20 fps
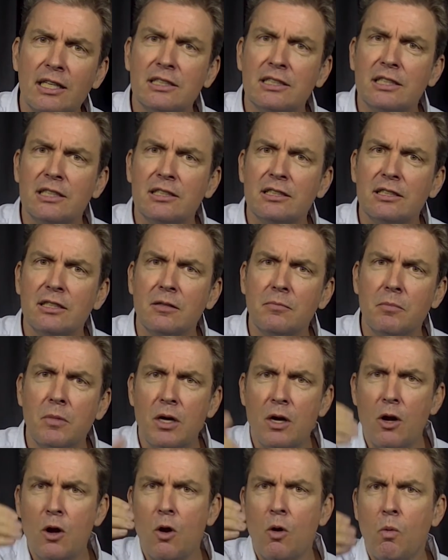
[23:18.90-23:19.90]
system,
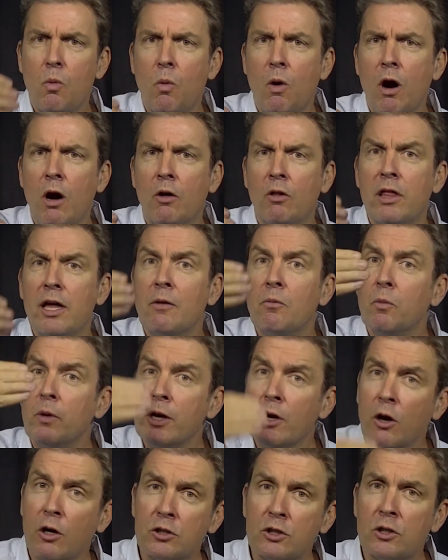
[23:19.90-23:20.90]
while then we
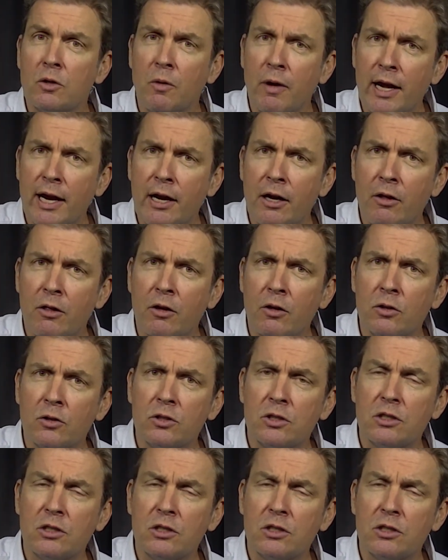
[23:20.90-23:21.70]
also air those